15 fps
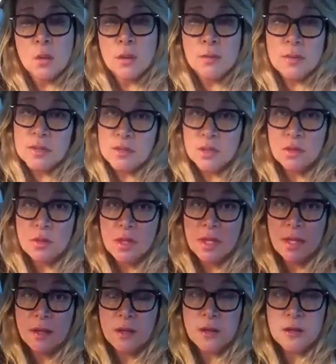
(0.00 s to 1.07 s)
We miss you
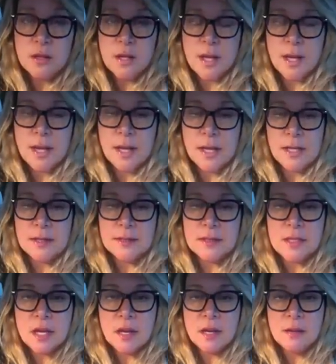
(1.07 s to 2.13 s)
here,
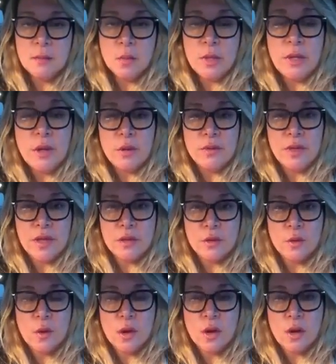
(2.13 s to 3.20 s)
and um, we know that
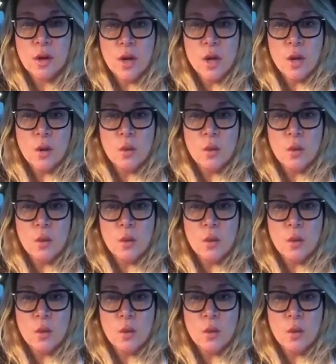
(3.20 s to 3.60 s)
you're